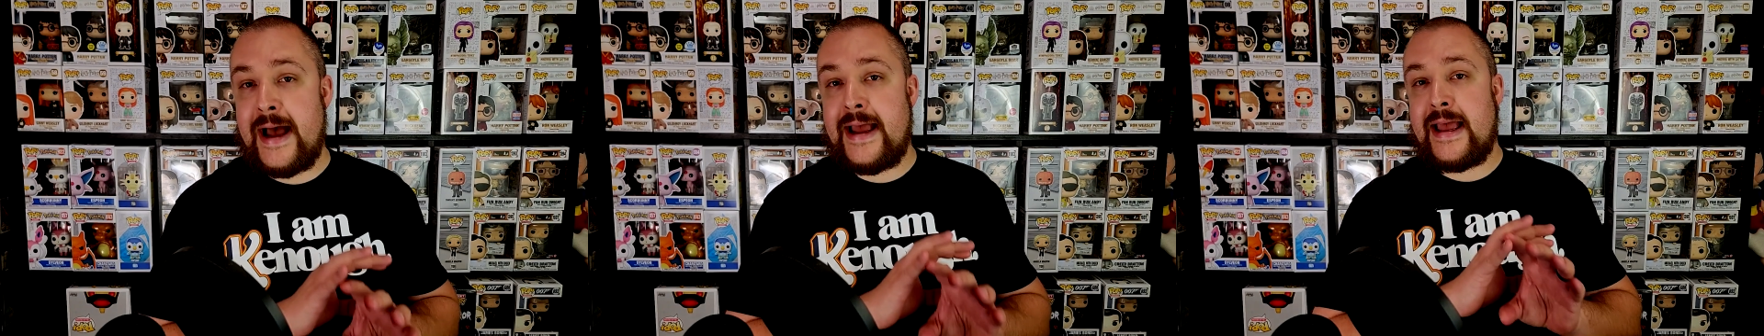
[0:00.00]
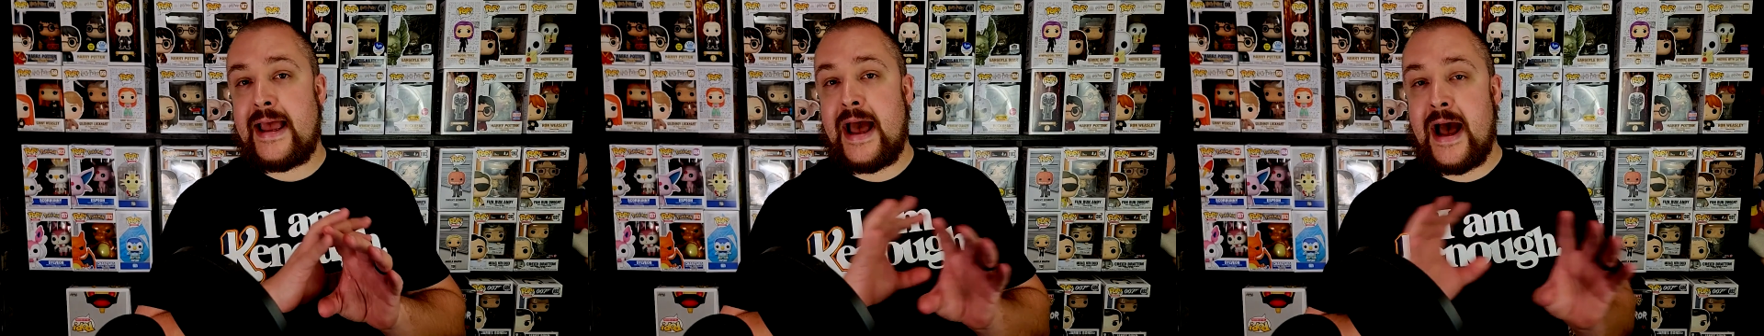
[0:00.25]

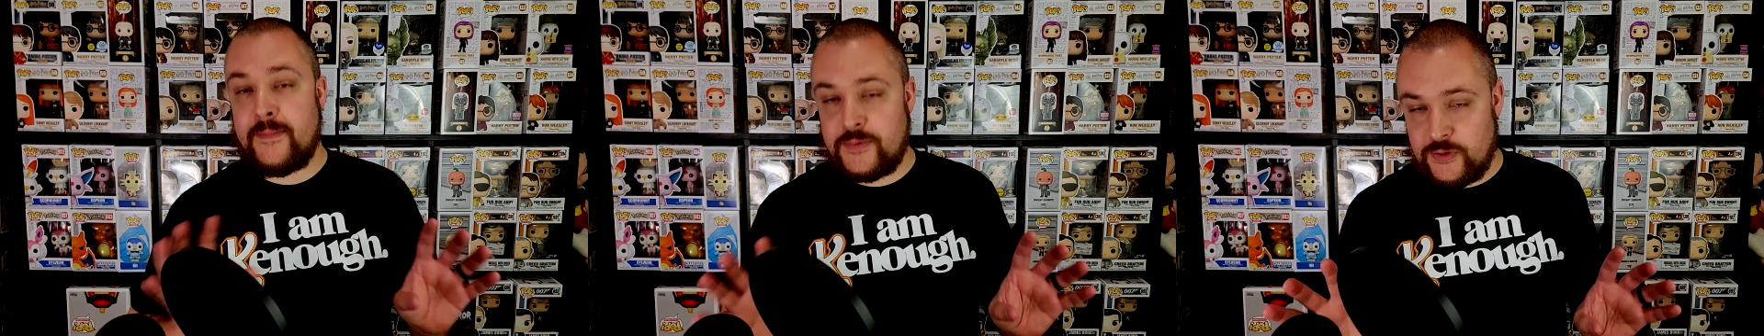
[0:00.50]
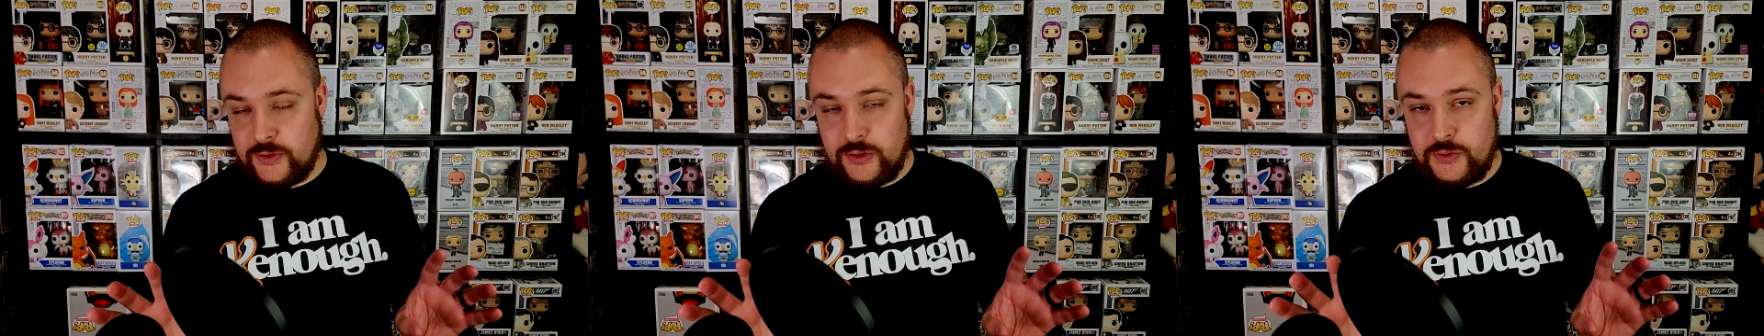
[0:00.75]
I
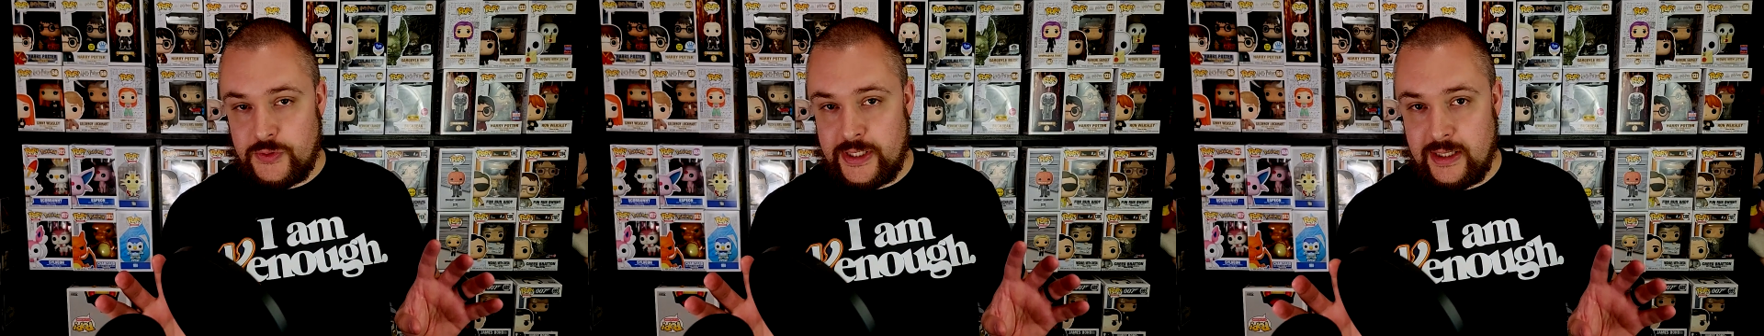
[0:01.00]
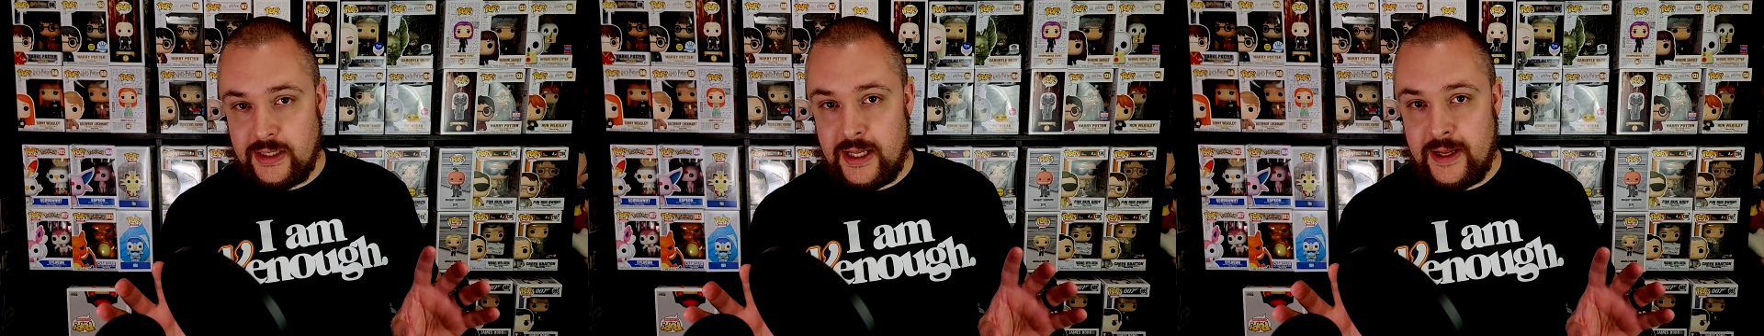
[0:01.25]

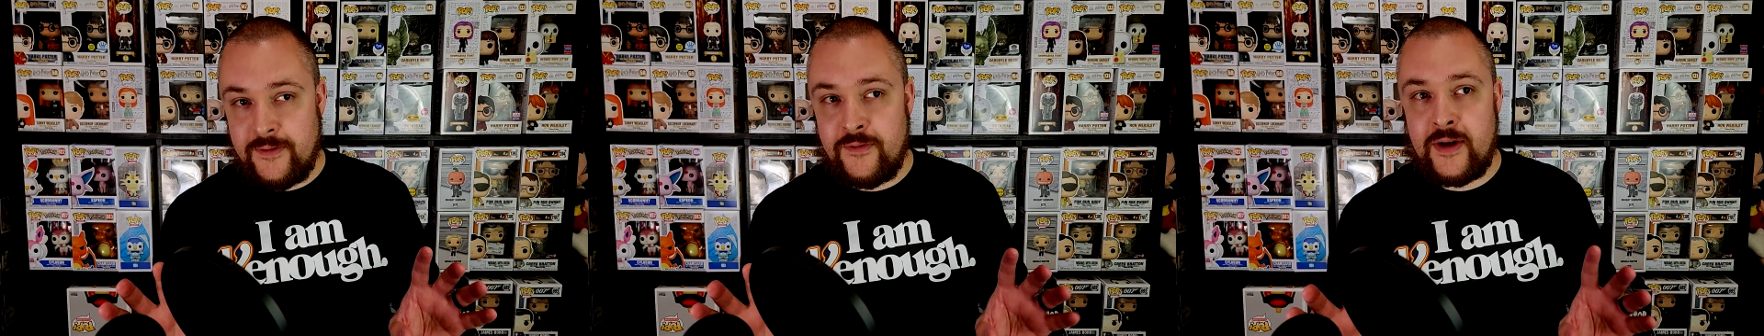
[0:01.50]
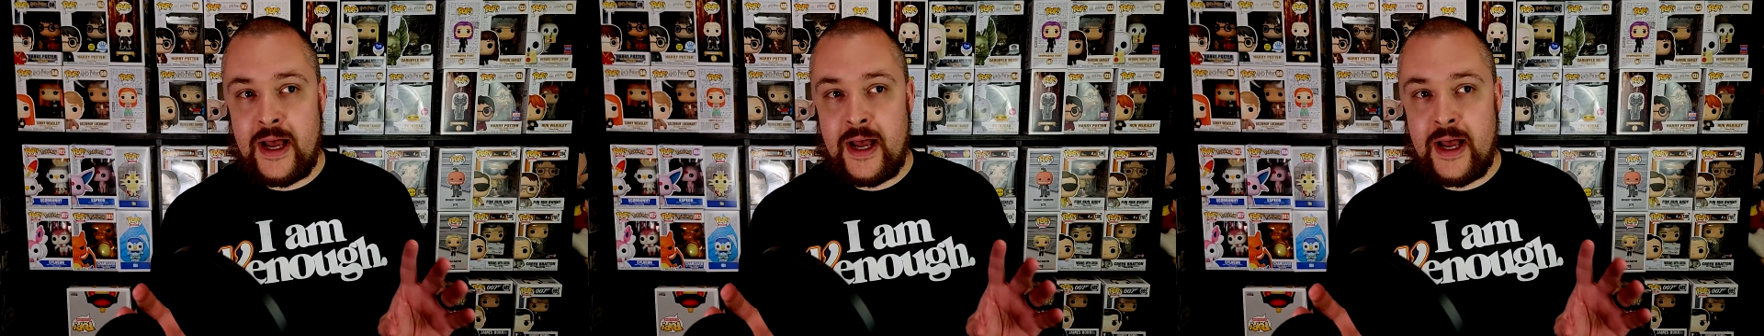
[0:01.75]
absolutely love.